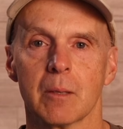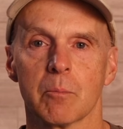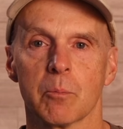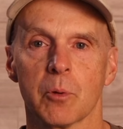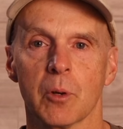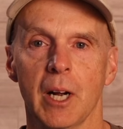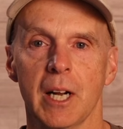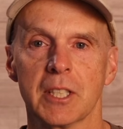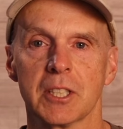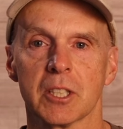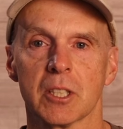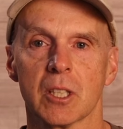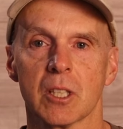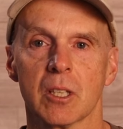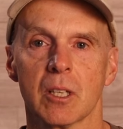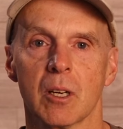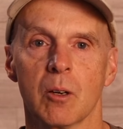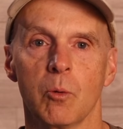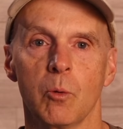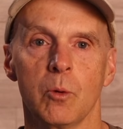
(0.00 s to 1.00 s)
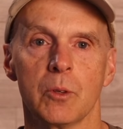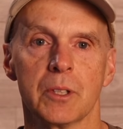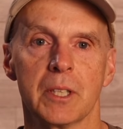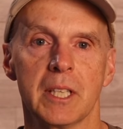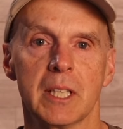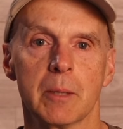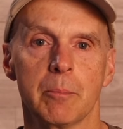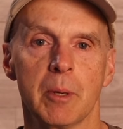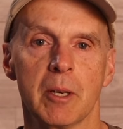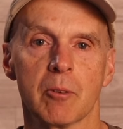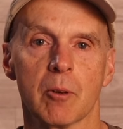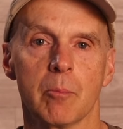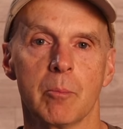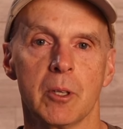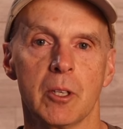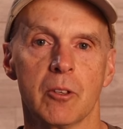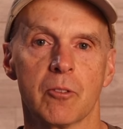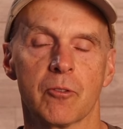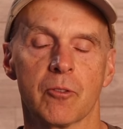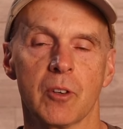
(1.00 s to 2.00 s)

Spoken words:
Pressure will need to be removed